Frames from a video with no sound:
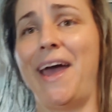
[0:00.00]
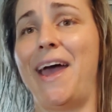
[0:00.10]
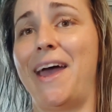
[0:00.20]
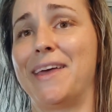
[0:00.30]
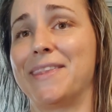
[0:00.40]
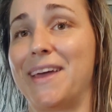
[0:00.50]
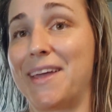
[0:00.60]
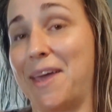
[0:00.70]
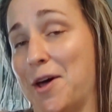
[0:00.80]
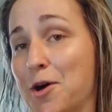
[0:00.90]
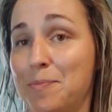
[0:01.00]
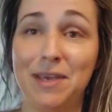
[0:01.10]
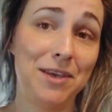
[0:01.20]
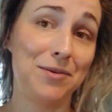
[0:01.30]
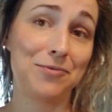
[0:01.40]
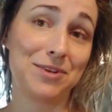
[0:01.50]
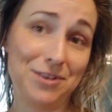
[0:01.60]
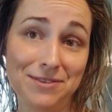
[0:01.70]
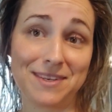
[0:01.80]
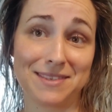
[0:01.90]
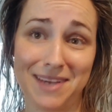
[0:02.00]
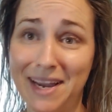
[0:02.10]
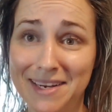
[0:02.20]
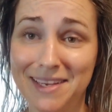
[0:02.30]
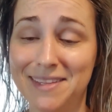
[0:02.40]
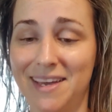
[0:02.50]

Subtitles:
and like helping reduce anxiety.